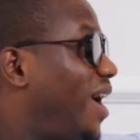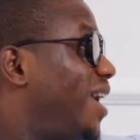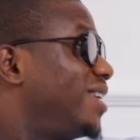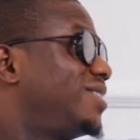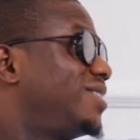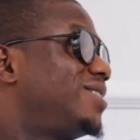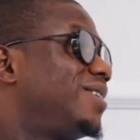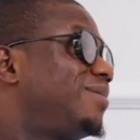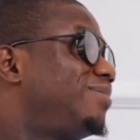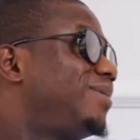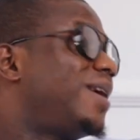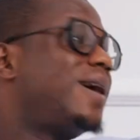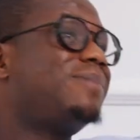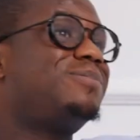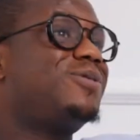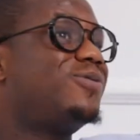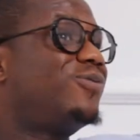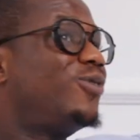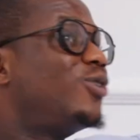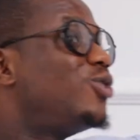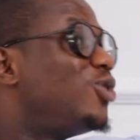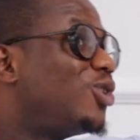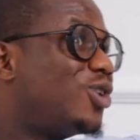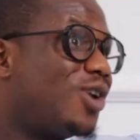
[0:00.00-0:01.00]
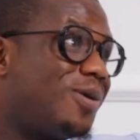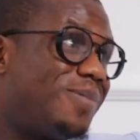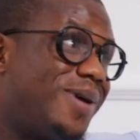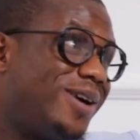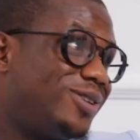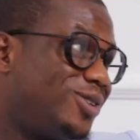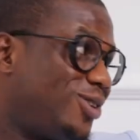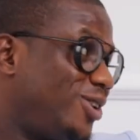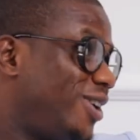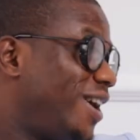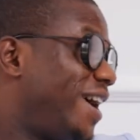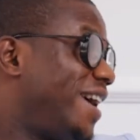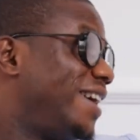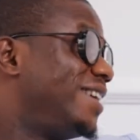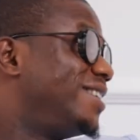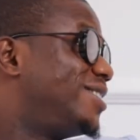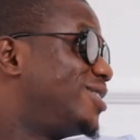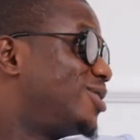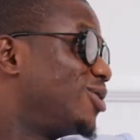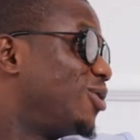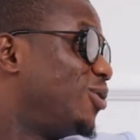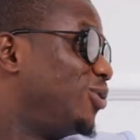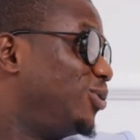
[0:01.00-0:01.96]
Yeah. And sometimes before you come out, you hear it's